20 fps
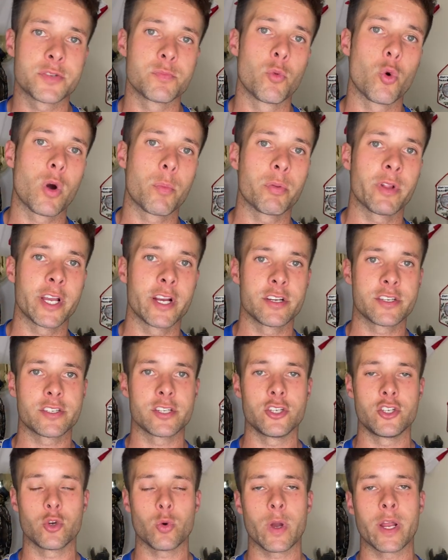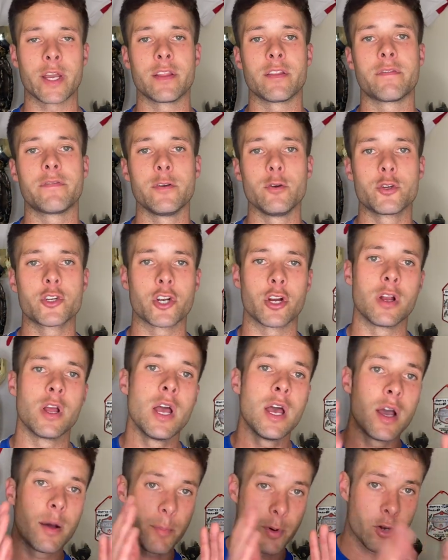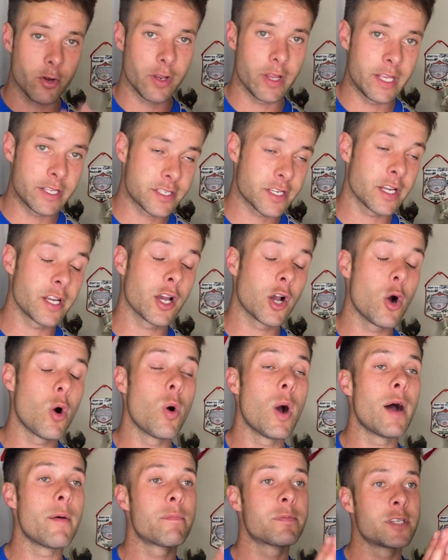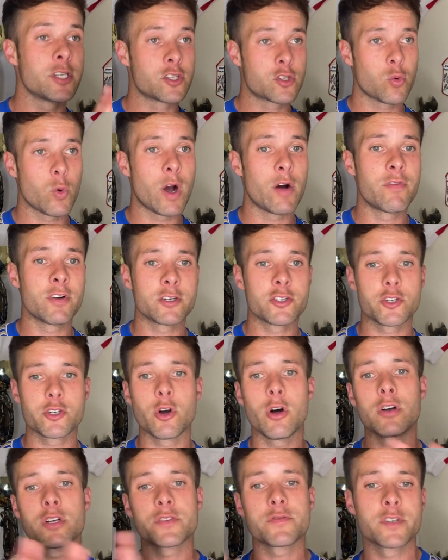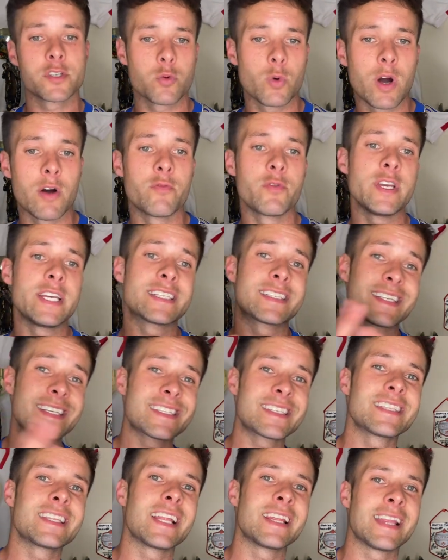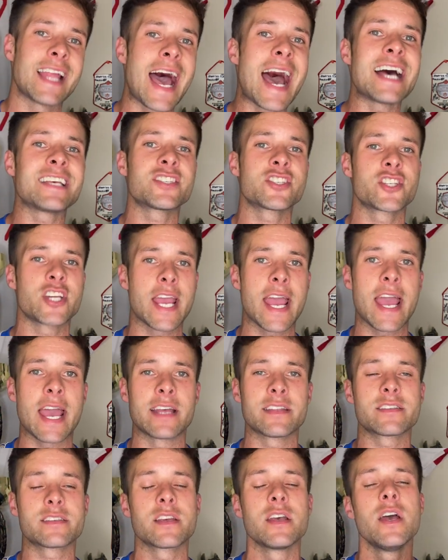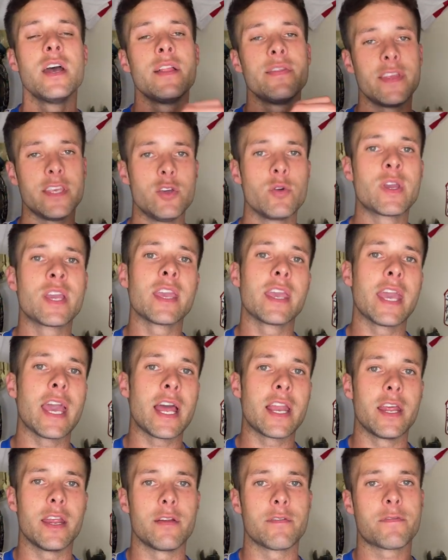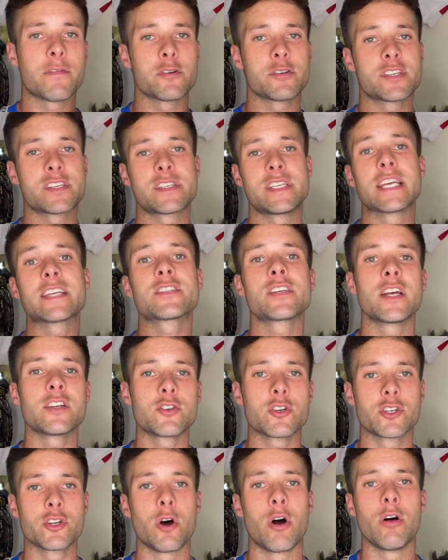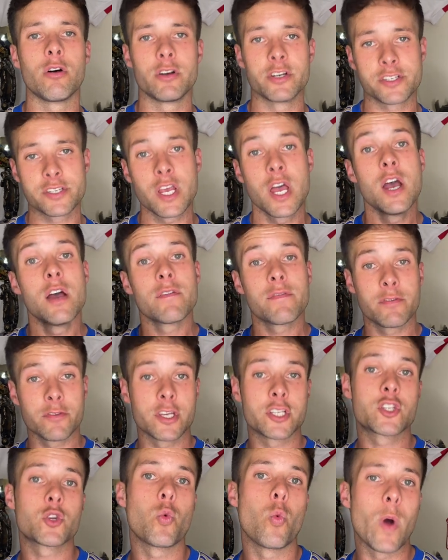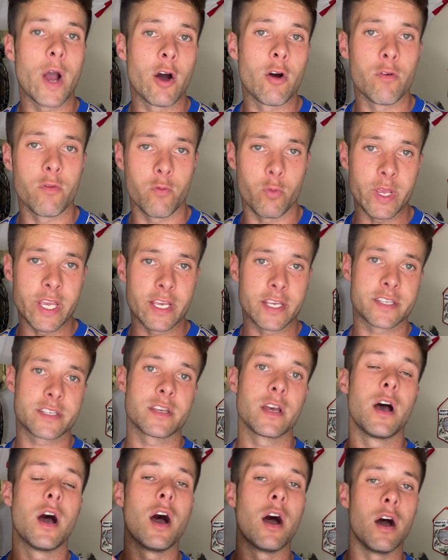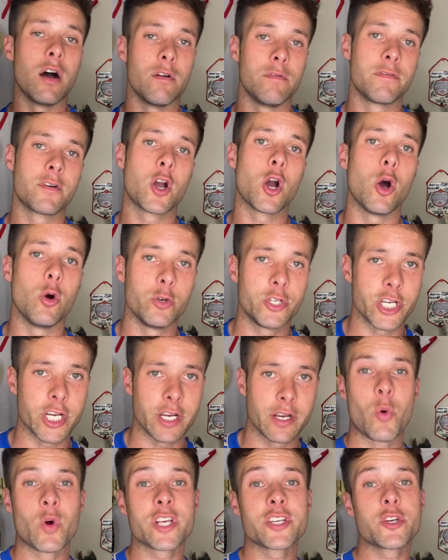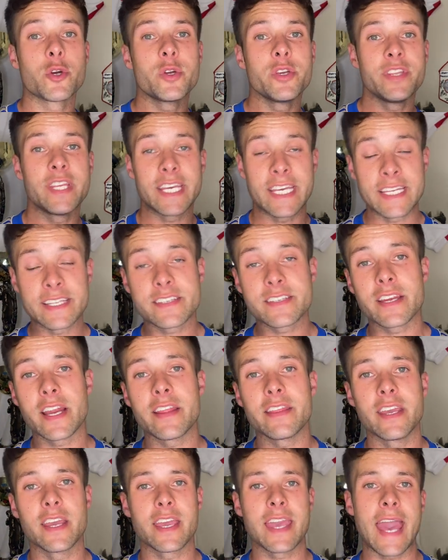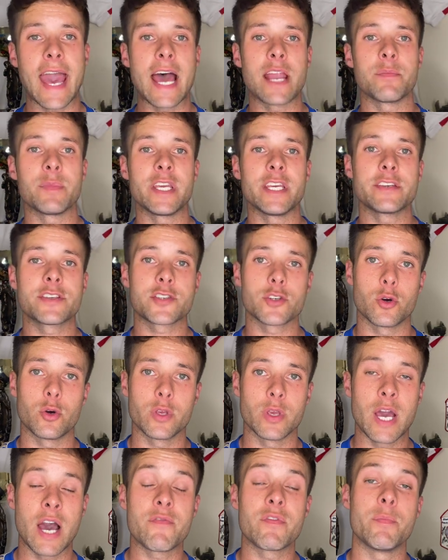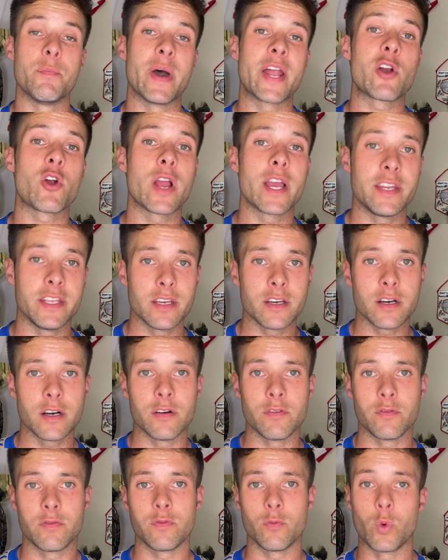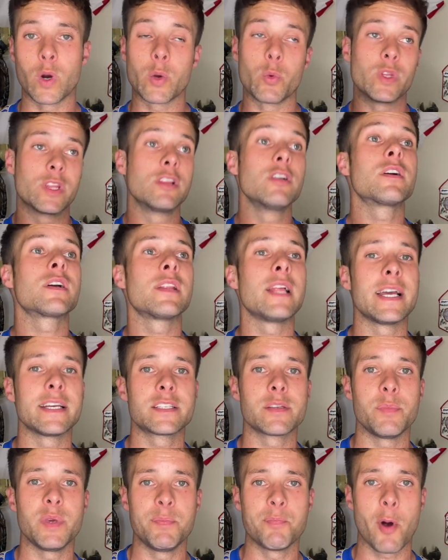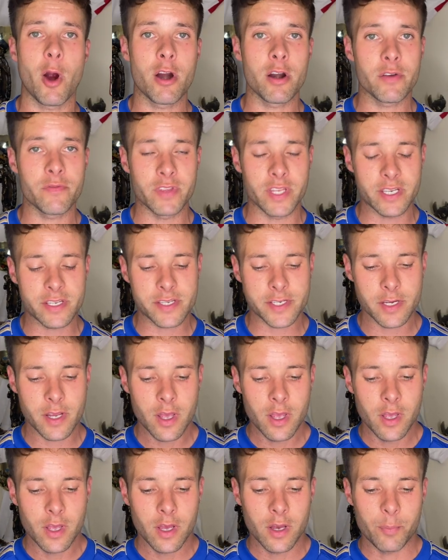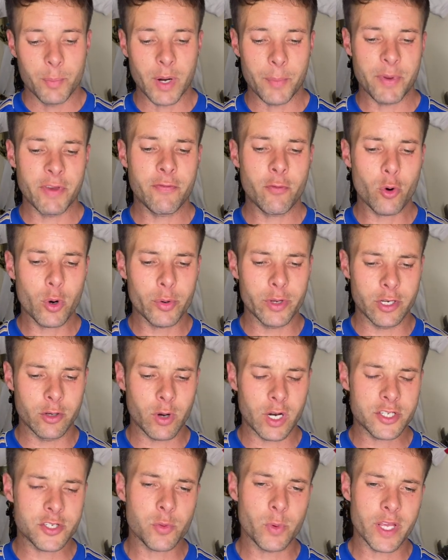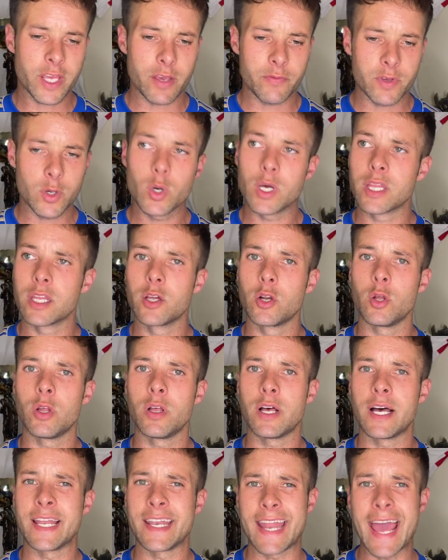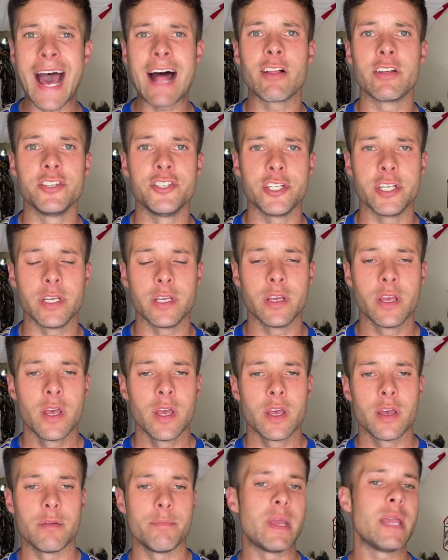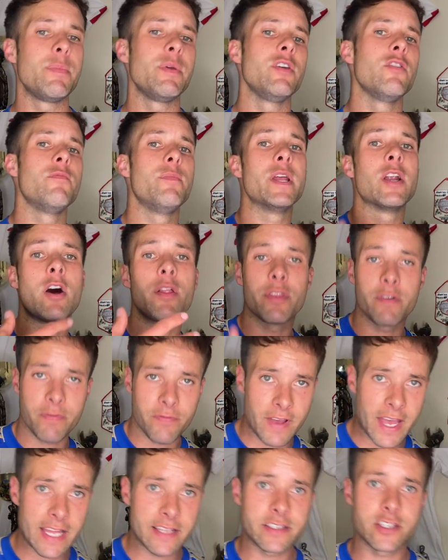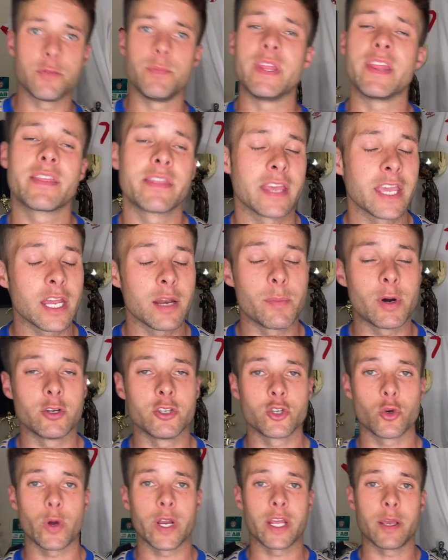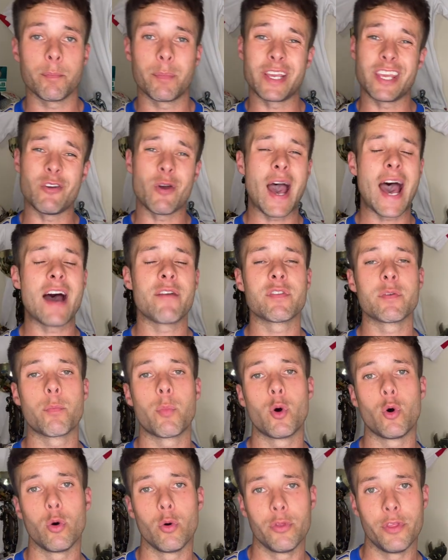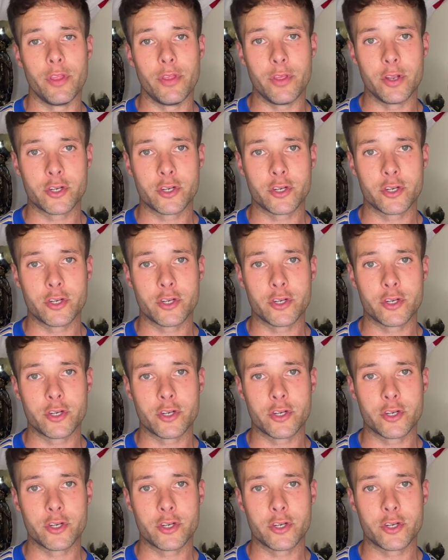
more players to join in the future. But it's gonna go up to $1,200 for 12 weeks. This is the last chance that you can get it for $600 for the 12 weeks of coaching. I wanna show you the inside the academy so you have a better idea of what it would look like to be part of this. But before we do, I just wanna give you a little analogy. Maybe you've been on the fence, you've been thinking about joining, but you haven't pulled the